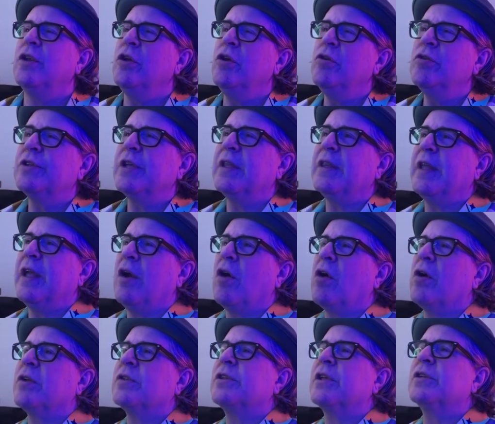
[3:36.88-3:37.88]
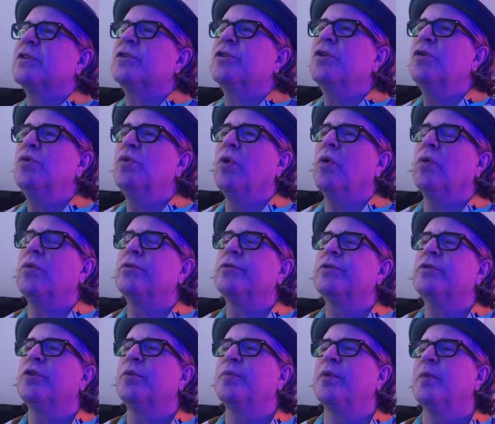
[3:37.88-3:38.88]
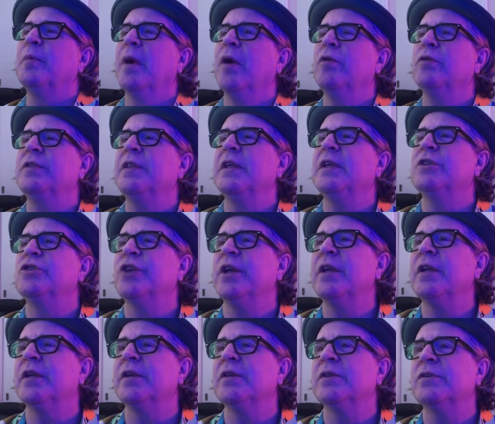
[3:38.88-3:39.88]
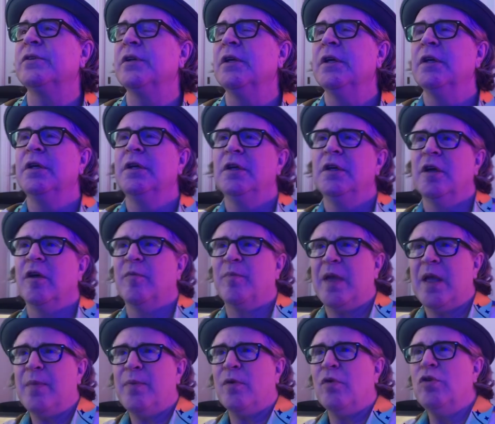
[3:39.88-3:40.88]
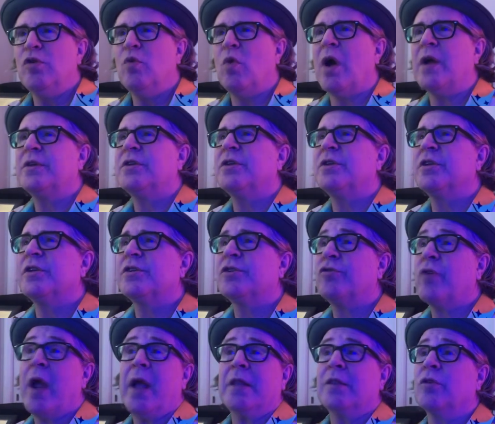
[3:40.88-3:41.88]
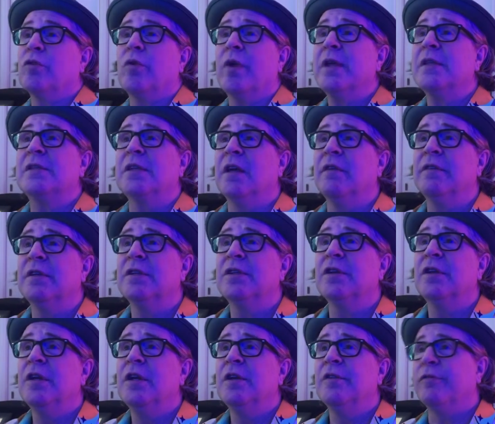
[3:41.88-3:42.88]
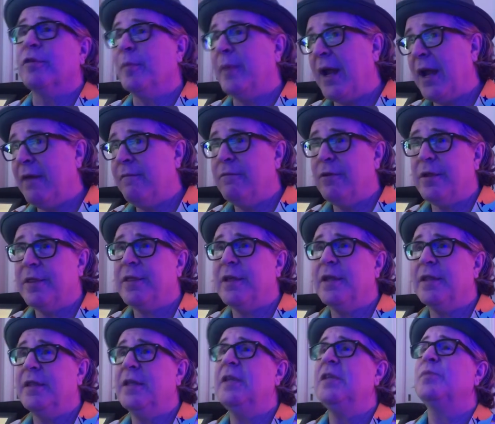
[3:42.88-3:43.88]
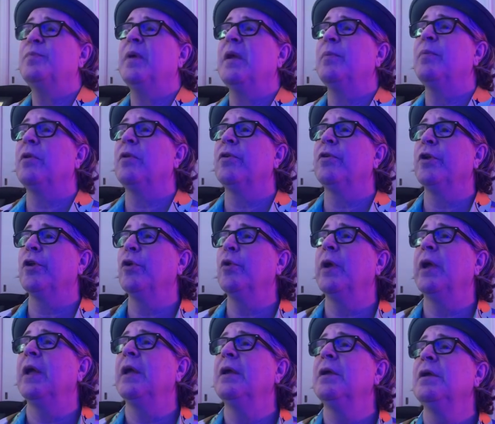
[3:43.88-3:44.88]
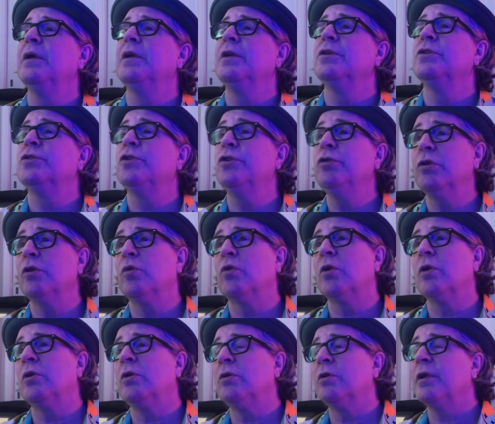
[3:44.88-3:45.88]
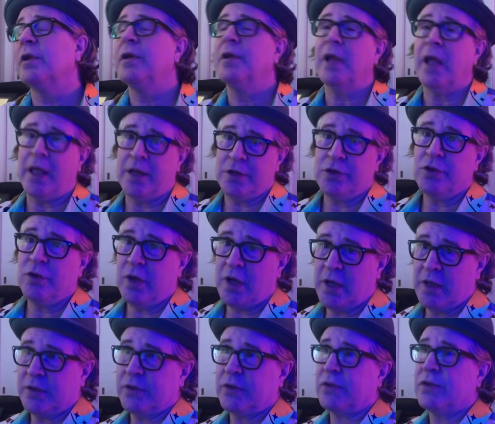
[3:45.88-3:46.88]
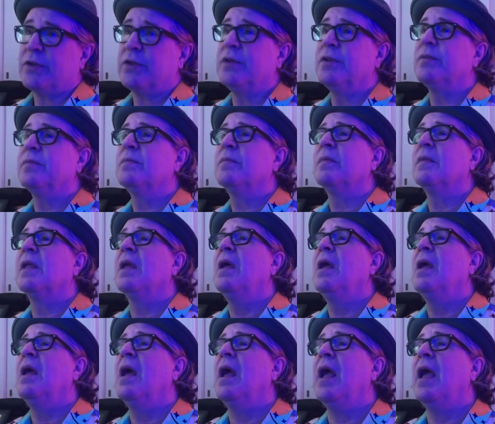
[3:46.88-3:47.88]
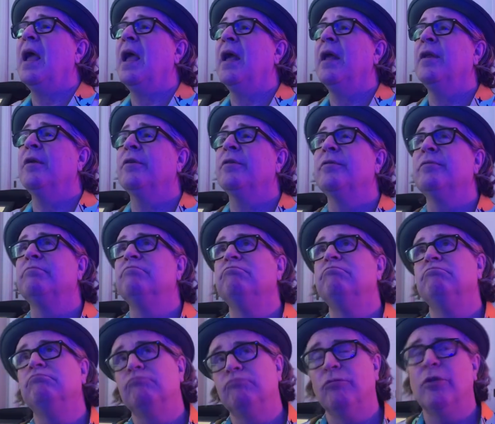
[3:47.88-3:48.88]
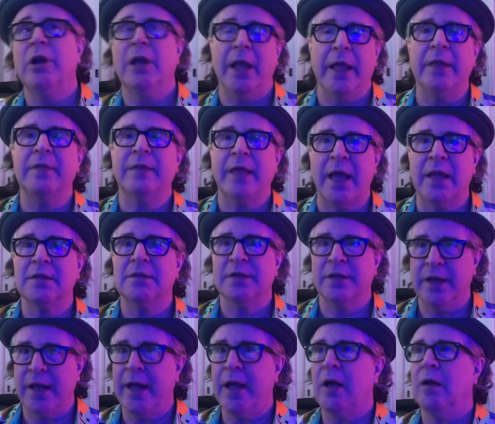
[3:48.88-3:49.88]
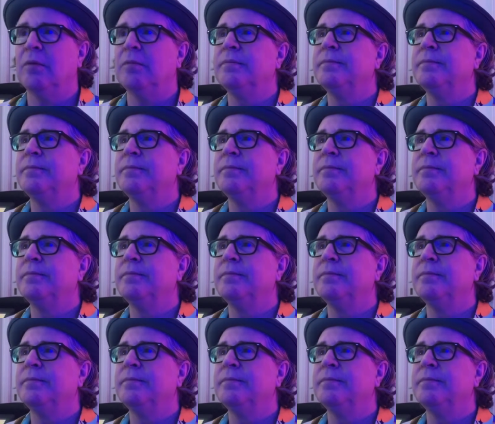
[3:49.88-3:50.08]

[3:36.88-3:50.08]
using the arts as tools to promote the agendas of people who want to distract the rest of us from everything these people are doing to the world and to us, and relate that to now.